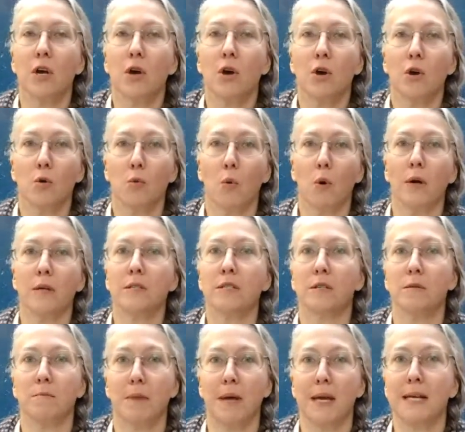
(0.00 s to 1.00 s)
who want
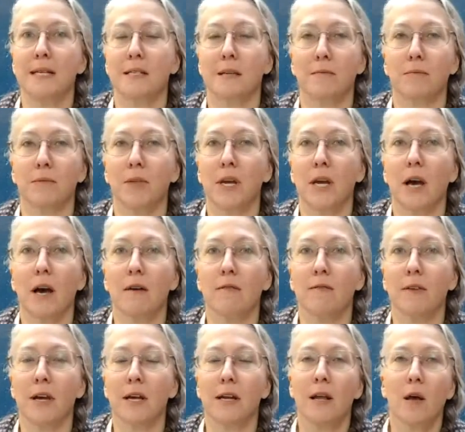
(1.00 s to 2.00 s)
to make something of
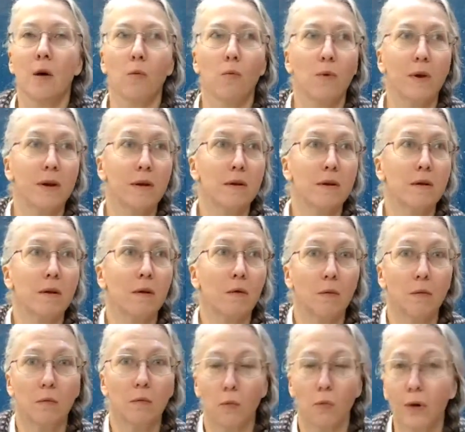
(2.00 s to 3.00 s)
it. We
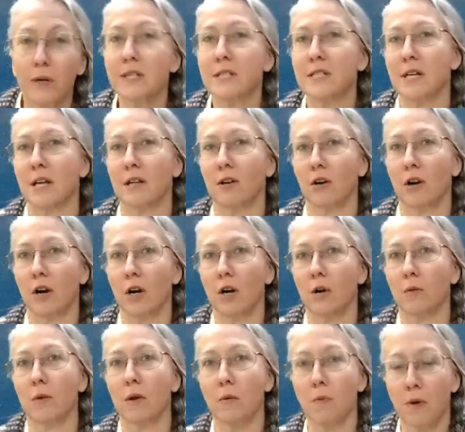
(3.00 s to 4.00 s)
want to sell our art. We
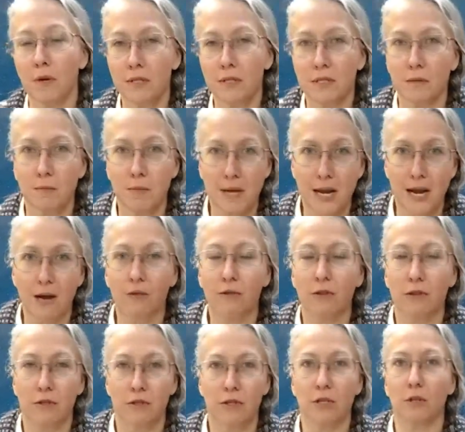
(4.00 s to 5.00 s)
want to be out
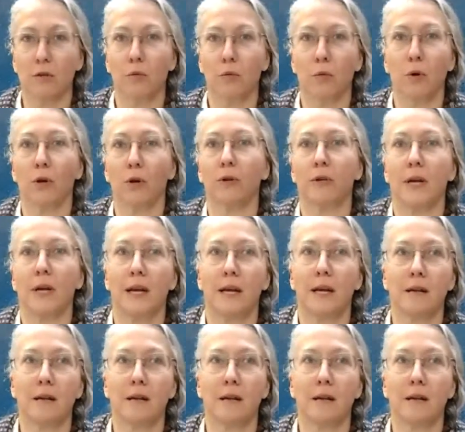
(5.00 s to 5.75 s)
into the world and,